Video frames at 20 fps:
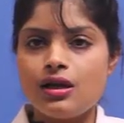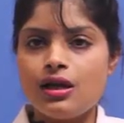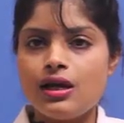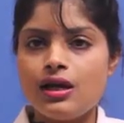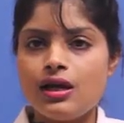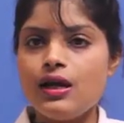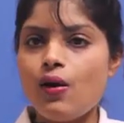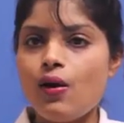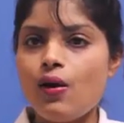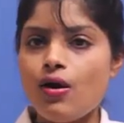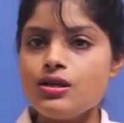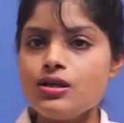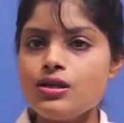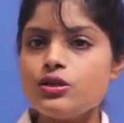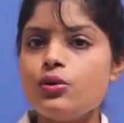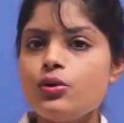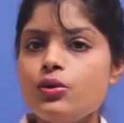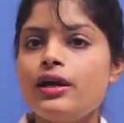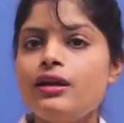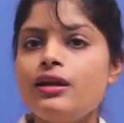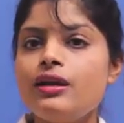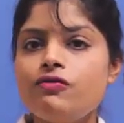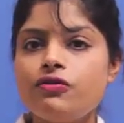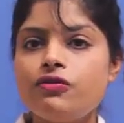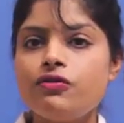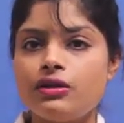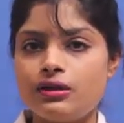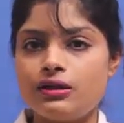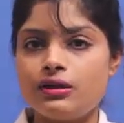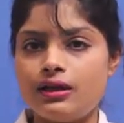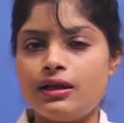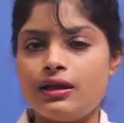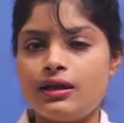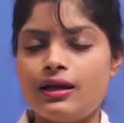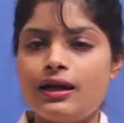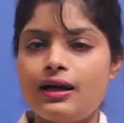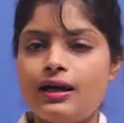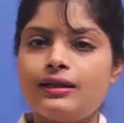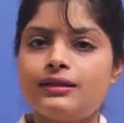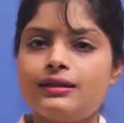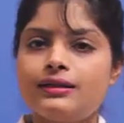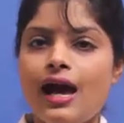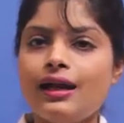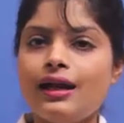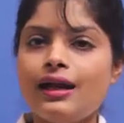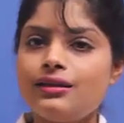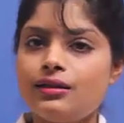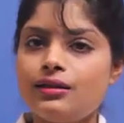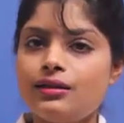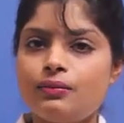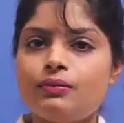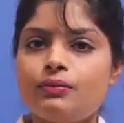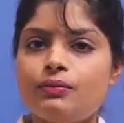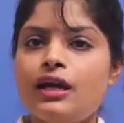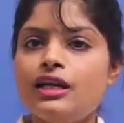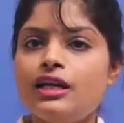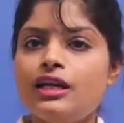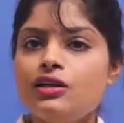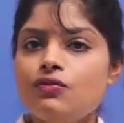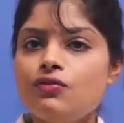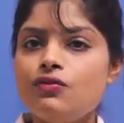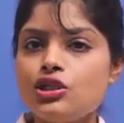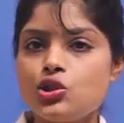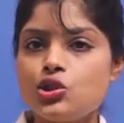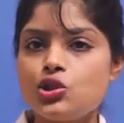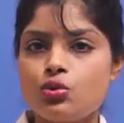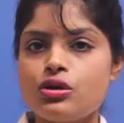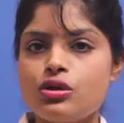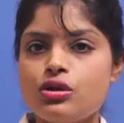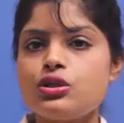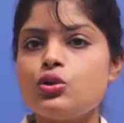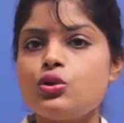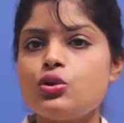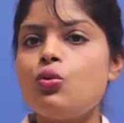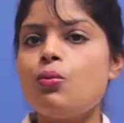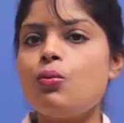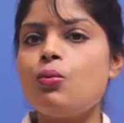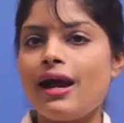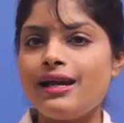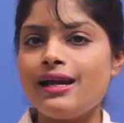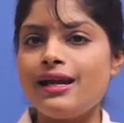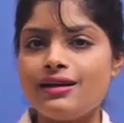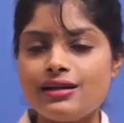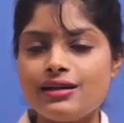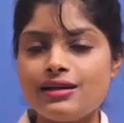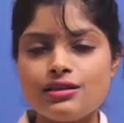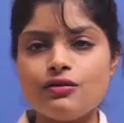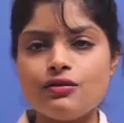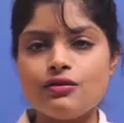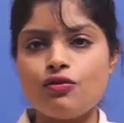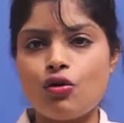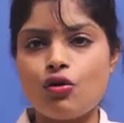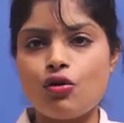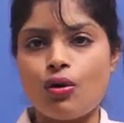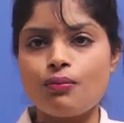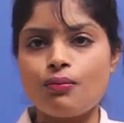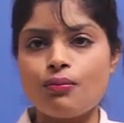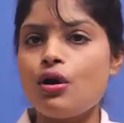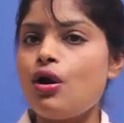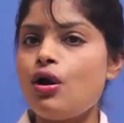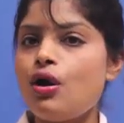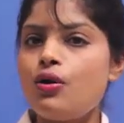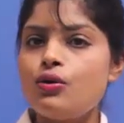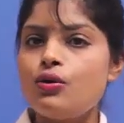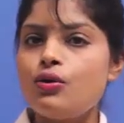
He also inferred that the individuals who migrated from